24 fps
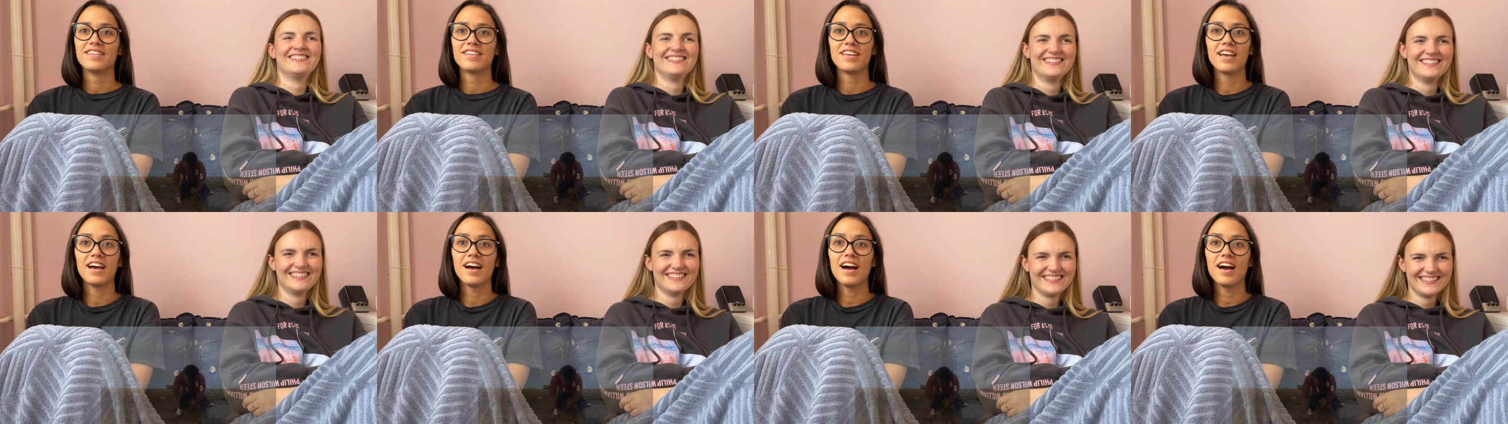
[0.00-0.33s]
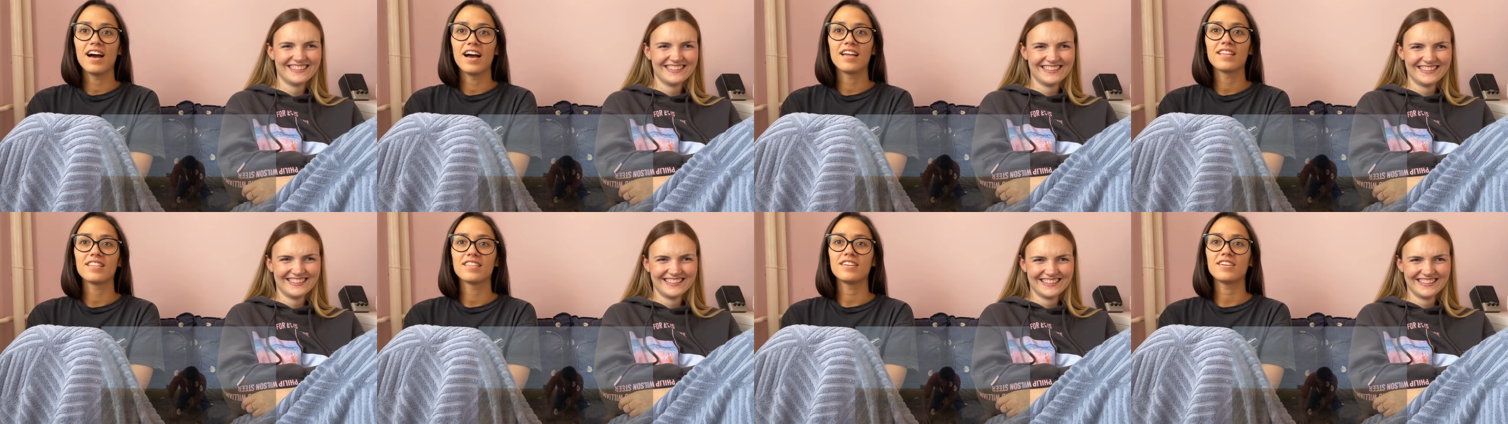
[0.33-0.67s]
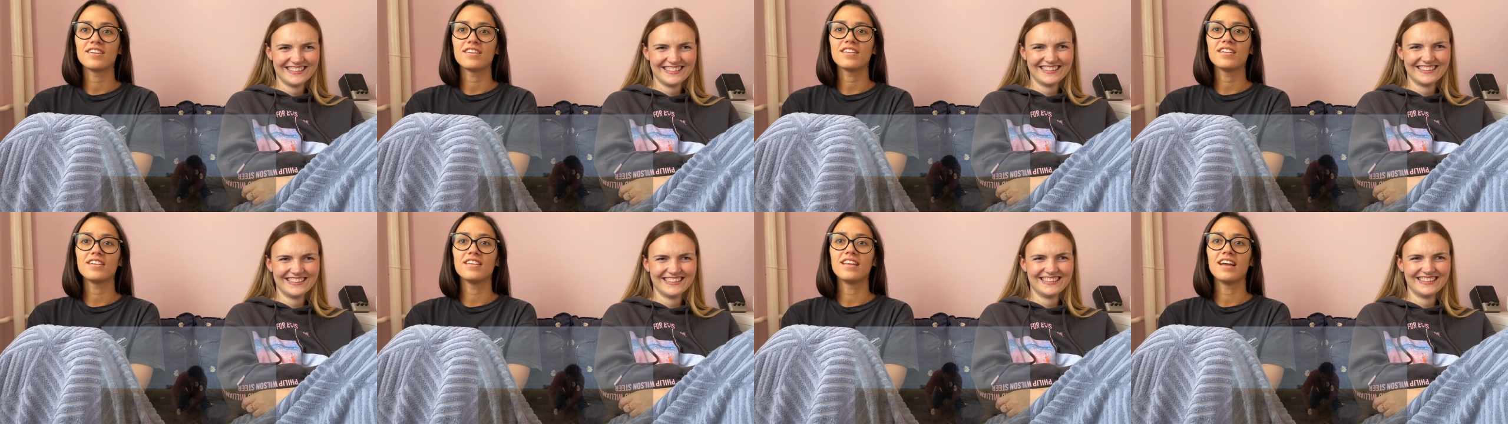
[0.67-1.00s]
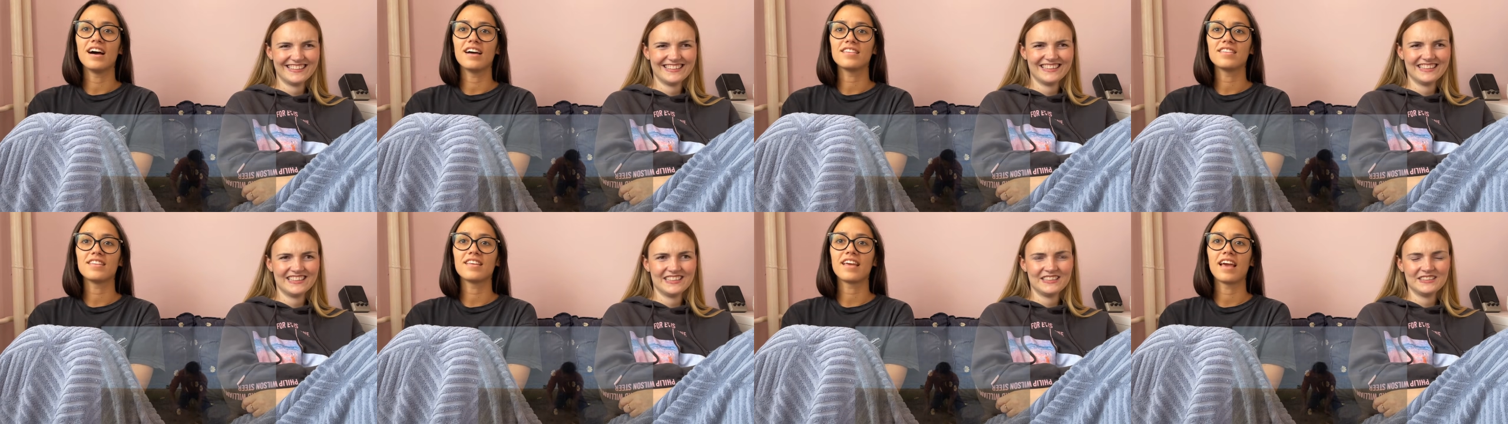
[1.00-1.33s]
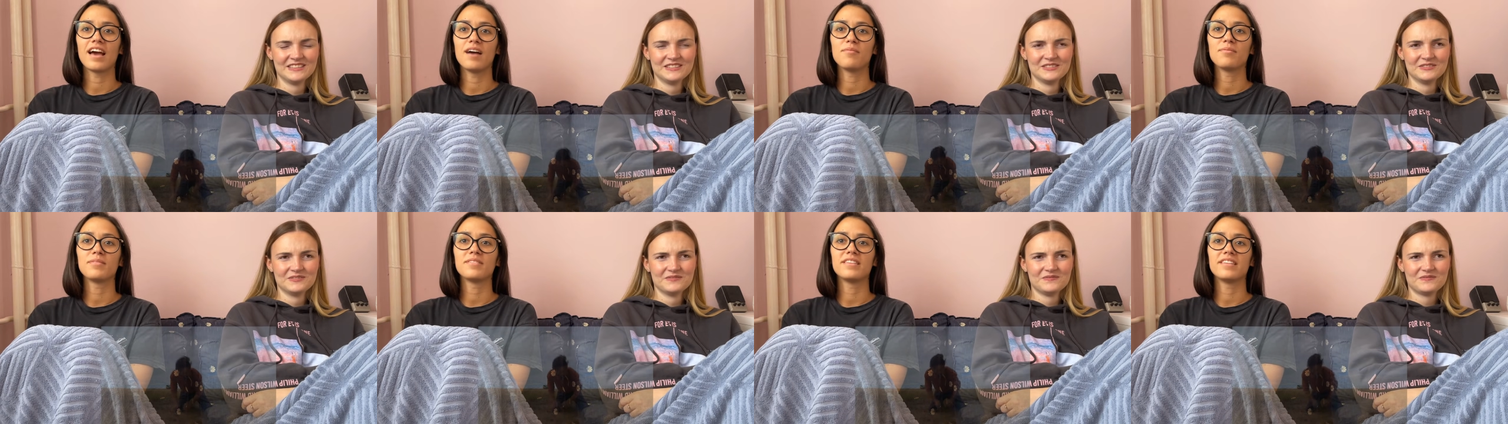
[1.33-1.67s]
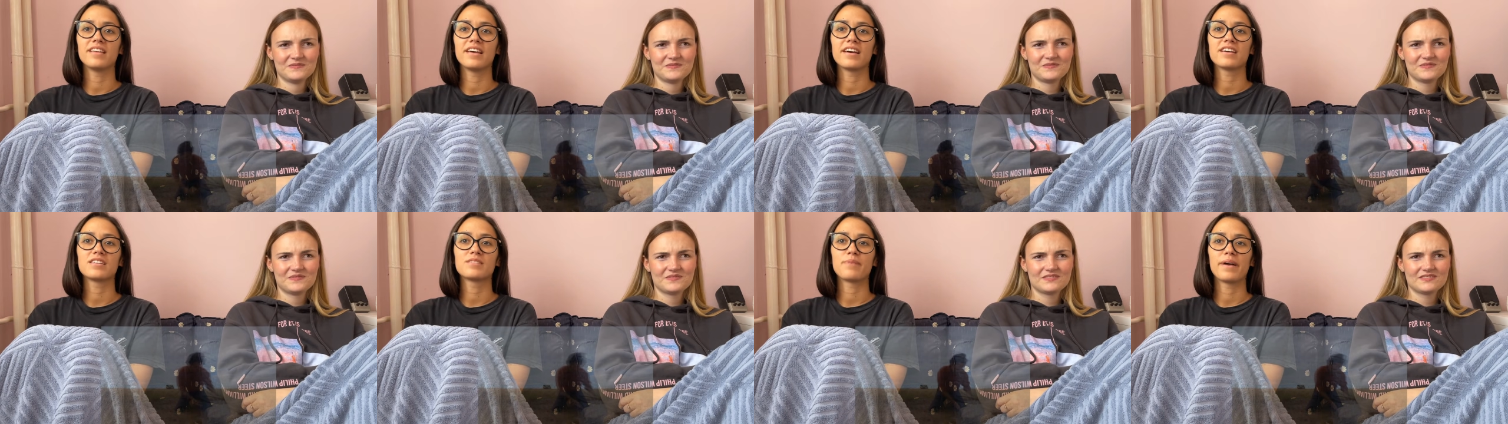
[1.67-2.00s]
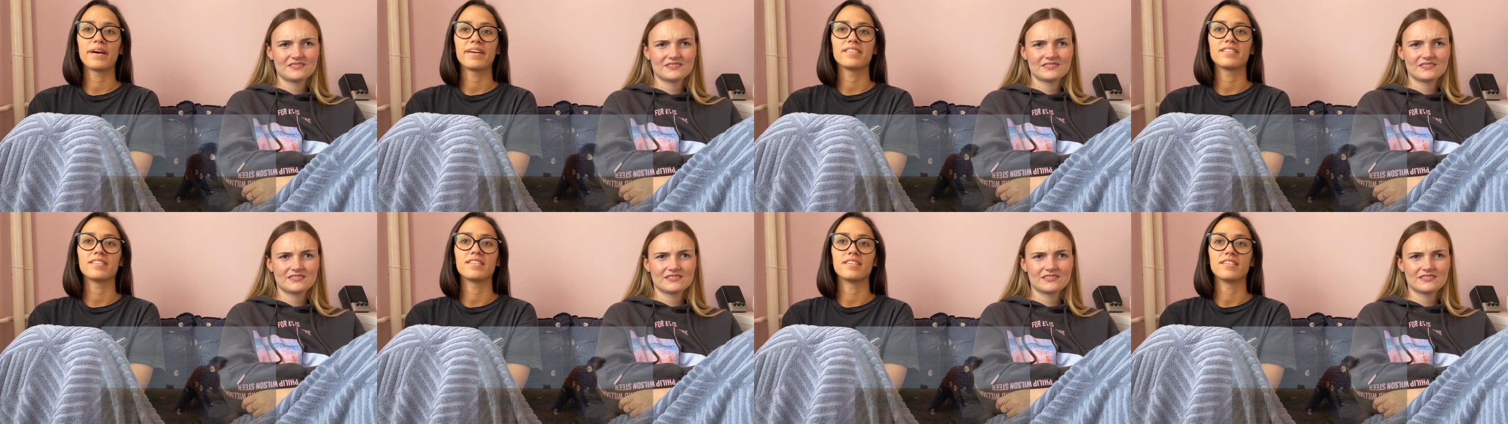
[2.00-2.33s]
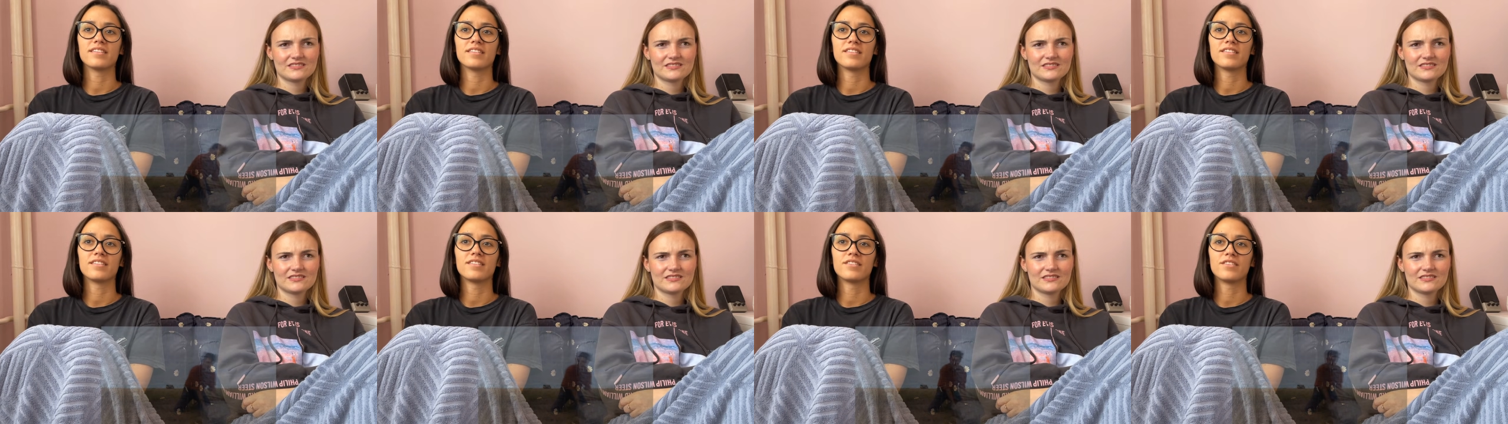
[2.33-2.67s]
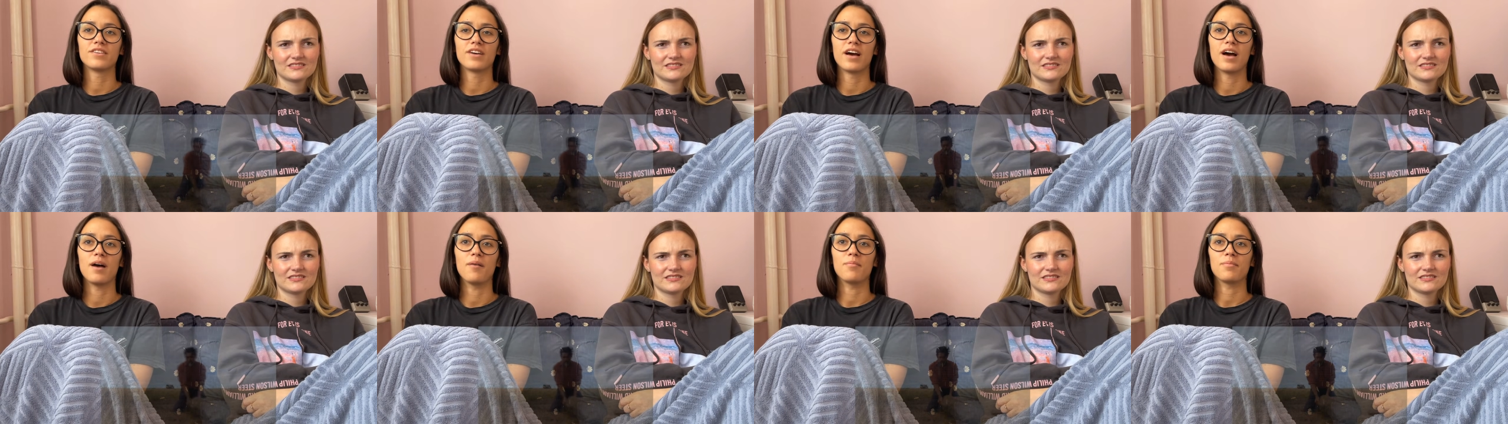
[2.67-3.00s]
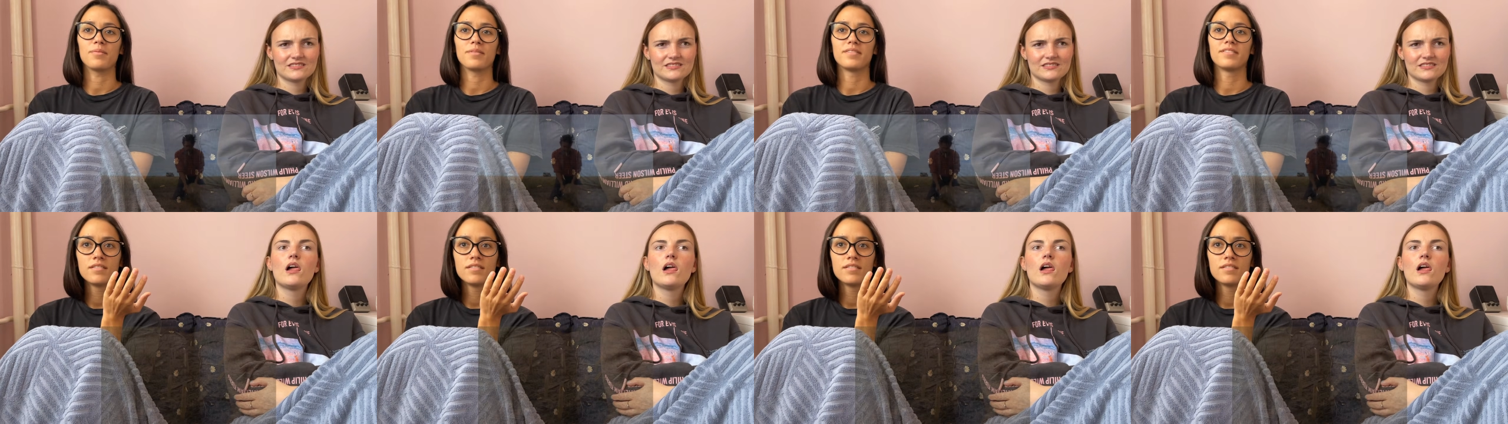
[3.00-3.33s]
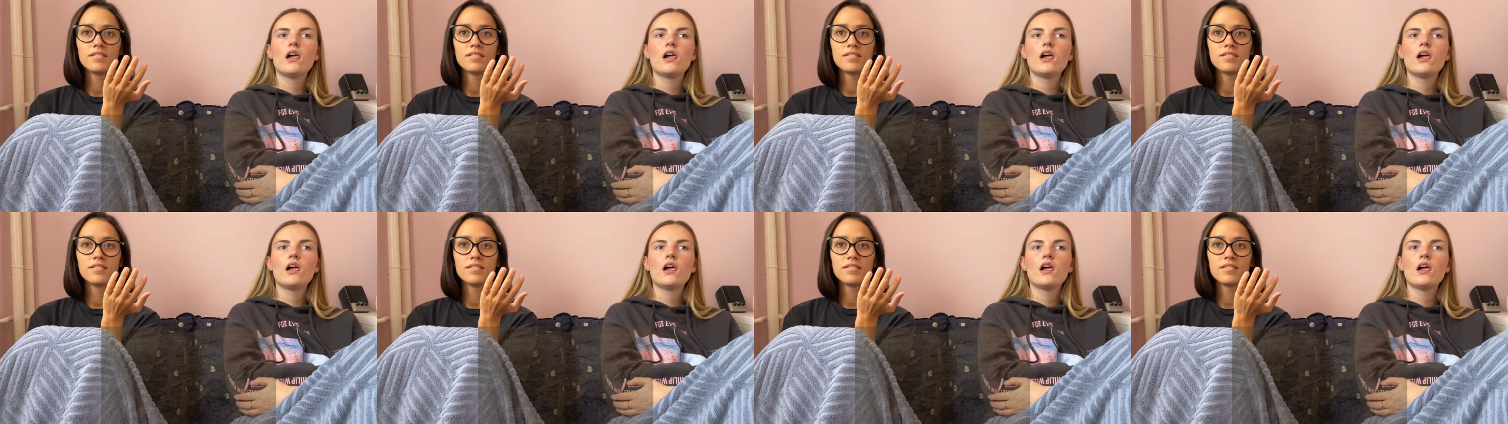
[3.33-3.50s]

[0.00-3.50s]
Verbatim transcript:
Speaker 1: yeah, literally nothing happens I expected to happen.